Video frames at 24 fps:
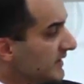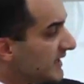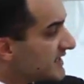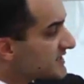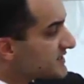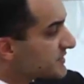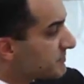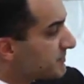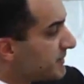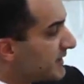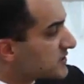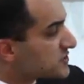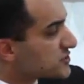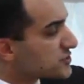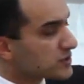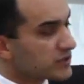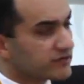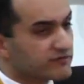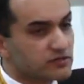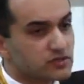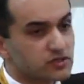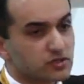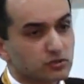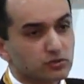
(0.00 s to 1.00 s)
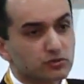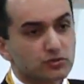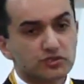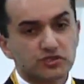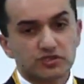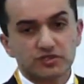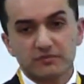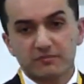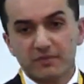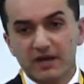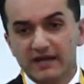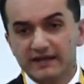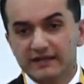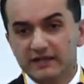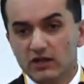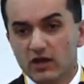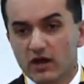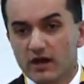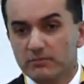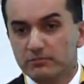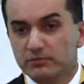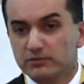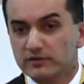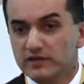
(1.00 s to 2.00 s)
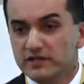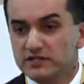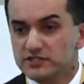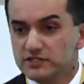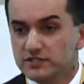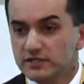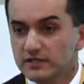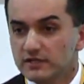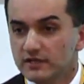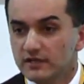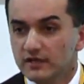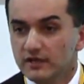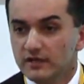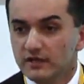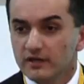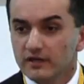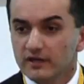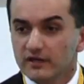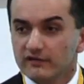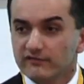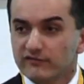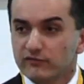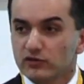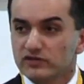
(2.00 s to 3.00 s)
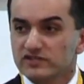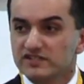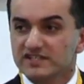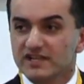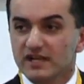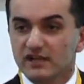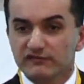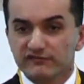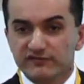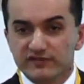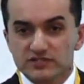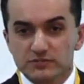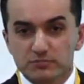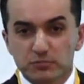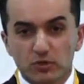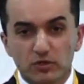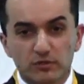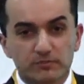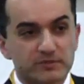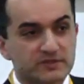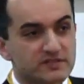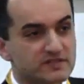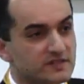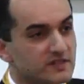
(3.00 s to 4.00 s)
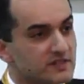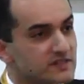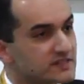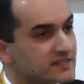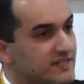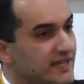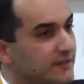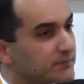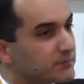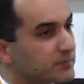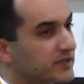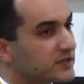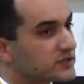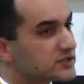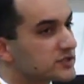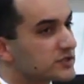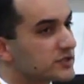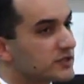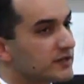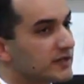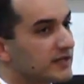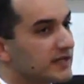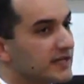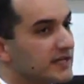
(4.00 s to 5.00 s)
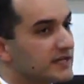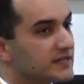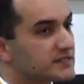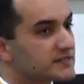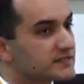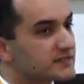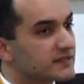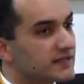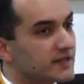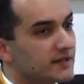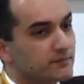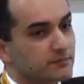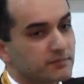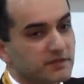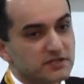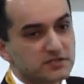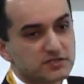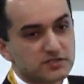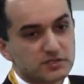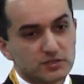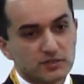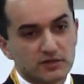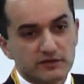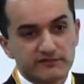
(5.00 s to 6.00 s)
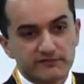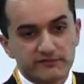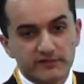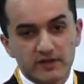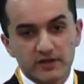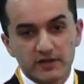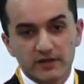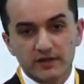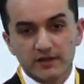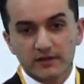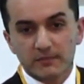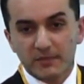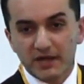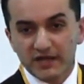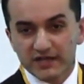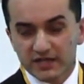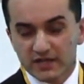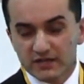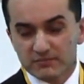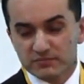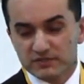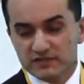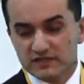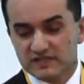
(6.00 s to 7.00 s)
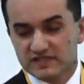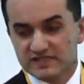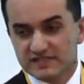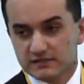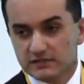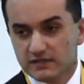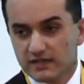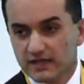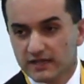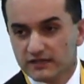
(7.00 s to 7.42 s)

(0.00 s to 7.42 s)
is a picture of a solution mining operation. For selfish purposes, that picture is the picture of my company's